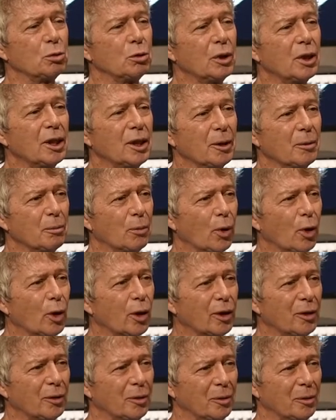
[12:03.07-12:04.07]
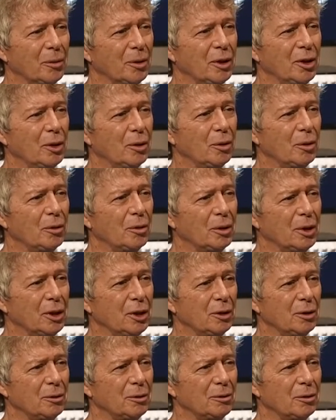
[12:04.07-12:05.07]
really important when you when
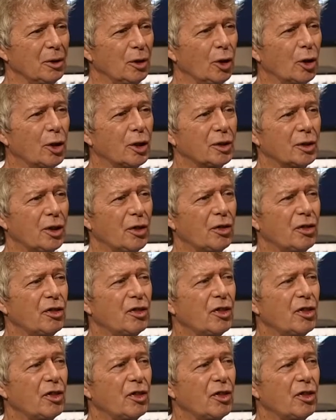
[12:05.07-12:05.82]
you look at the